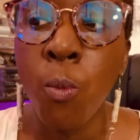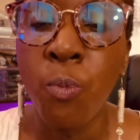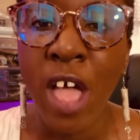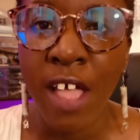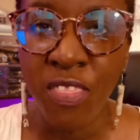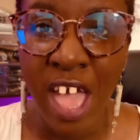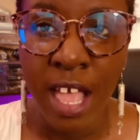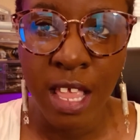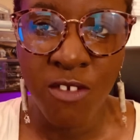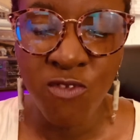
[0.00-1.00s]

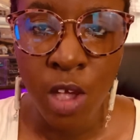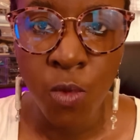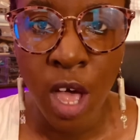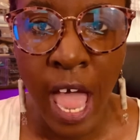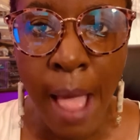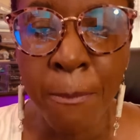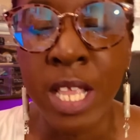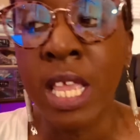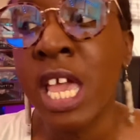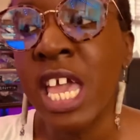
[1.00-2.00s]
that event will happen.